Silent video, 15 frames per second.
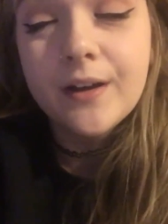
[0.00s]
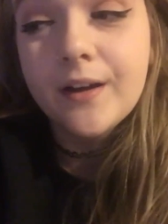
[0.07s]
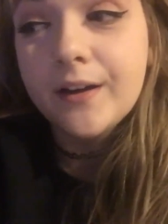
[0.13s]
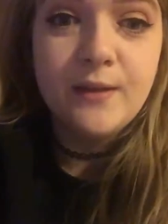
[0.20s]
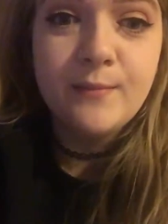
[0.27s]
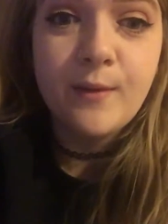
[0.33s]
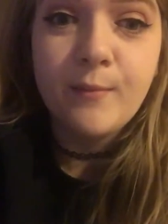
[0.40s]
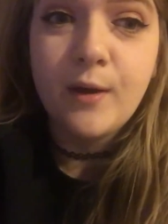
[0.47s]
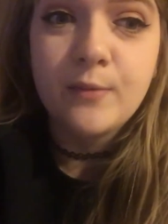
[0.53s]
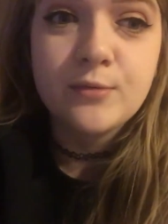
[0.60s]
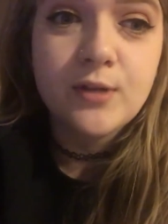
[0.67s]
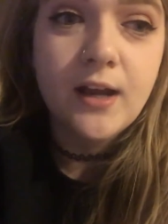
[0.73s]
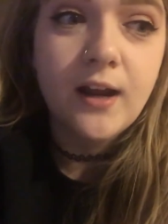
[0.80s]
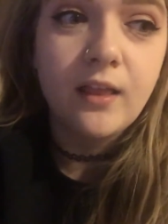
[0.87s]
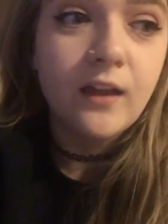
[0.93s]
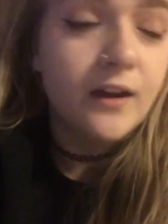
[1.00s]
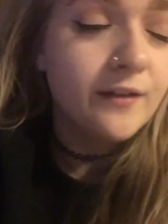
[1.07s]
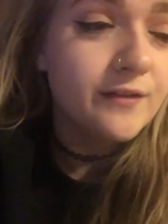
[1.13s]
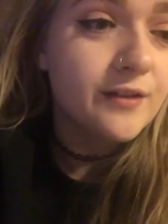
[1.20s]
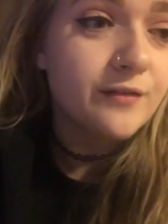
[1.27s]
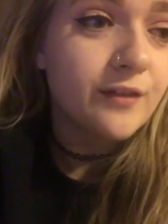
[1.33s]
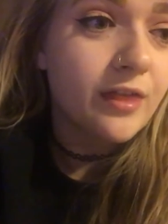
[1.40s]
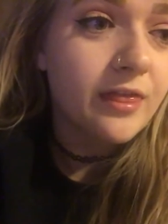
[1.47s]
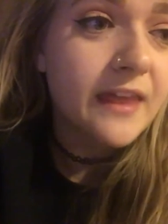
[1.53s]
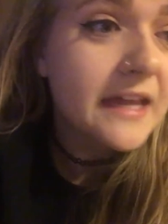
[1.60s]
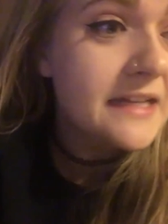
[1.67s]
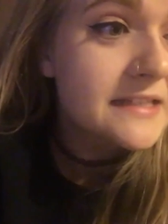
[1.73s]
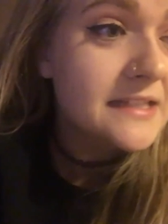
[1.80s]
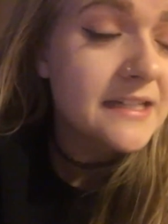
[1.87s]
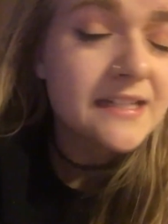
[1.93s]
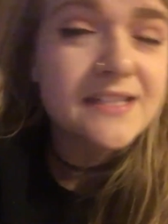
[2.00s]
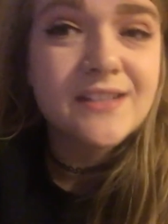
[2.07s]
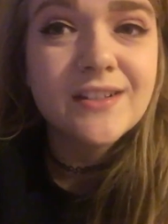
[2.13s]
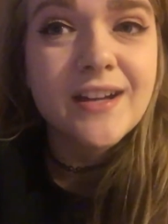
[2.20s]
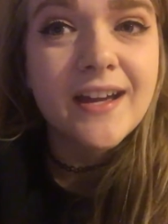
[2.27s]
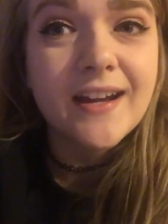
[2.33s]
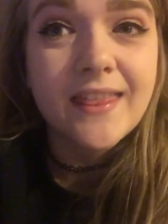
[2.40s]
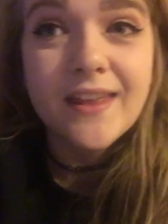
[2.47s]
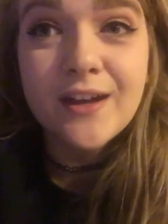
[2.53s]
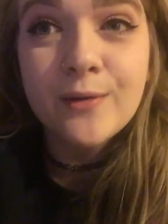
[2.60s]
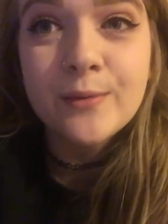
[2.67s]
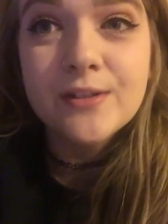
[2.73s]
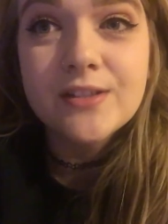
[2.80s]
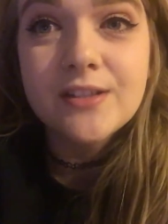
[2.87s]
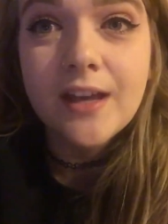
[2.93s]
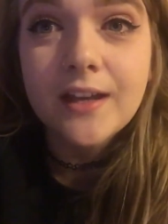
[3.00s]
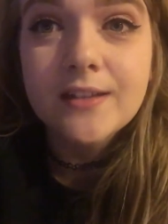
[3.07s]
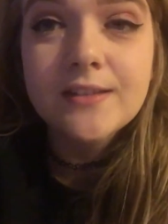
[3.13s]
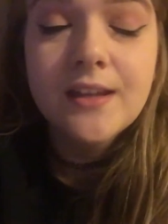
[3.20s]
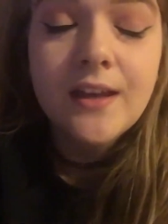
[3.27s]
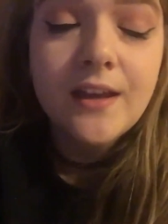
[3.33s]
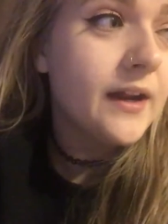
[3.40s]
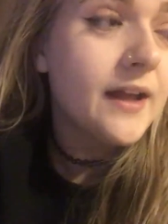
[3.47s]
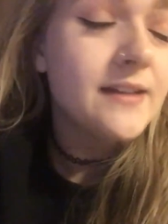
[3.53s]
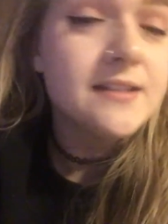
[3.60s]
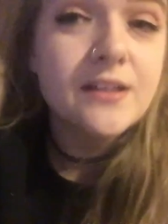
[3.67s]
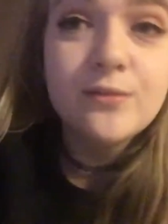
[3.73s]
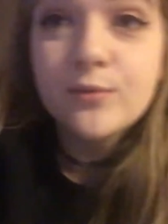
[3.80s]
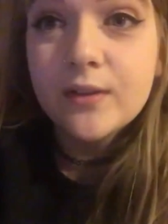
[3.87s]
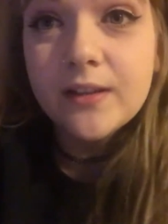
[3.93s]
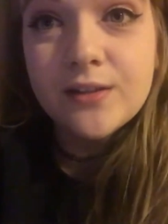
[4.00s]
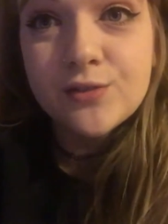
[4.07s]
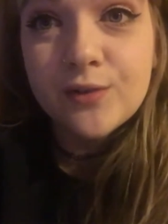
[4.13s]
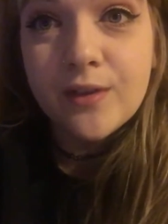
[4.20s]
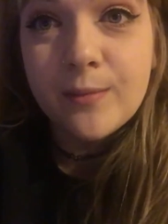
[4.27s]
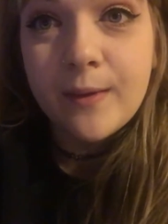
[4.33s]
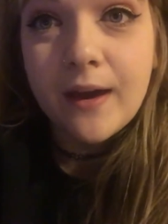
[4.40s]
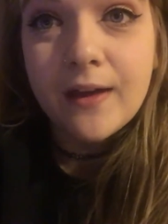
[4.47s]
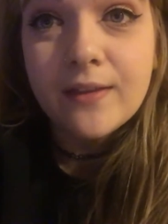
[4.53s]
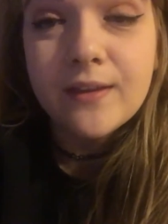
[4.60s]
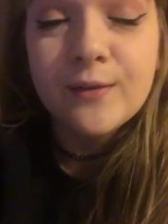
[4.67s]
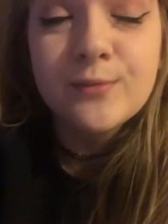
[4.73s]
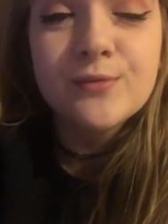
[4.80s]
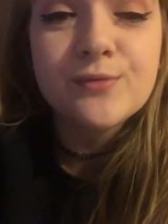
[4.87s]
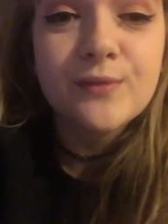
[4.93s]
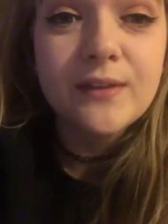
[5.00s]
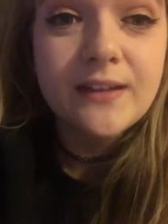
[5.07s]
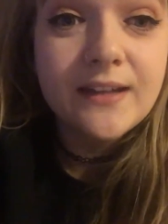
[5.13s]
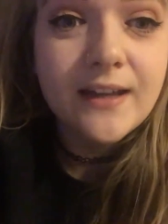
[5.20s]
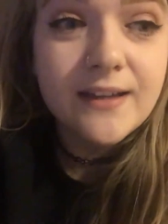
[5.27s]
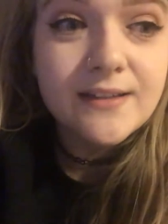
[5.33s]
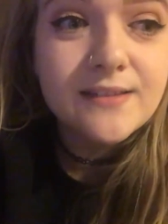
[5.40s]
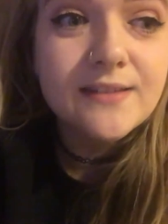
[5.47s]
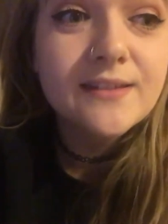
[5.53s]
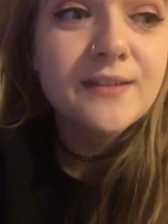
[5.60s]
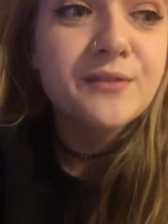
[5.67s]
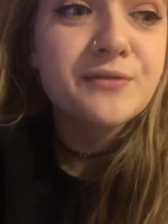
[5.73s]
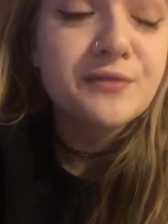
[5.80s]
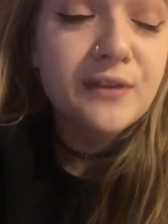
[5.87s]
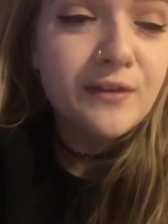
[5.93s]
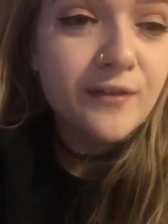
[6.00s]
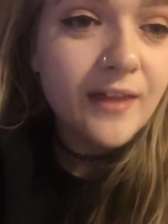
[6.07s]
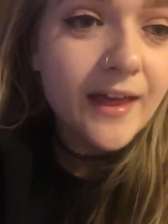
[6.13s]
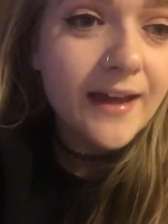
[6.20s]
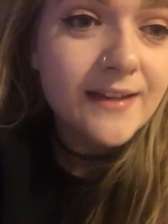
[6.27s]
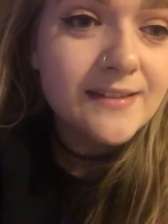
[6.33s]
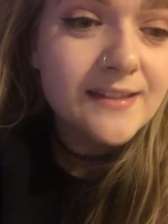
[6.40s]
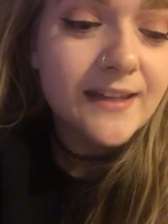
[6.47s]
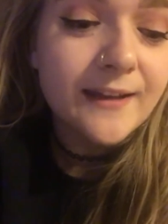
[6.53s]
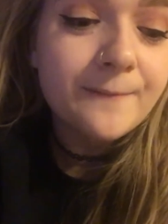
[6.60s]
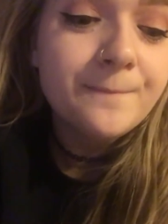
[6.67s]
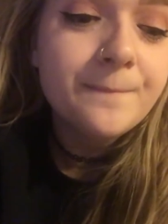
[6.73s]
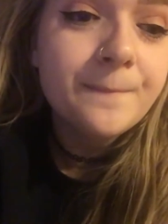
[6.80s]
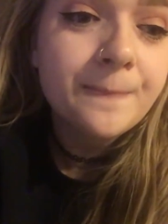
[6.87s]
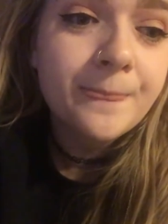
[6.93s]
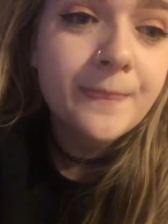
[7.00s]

Me and my mom tried a lot of different things and it's still kind of there, which sucks, but I did really enjoy the bath. It was really nice. It was really relaxing.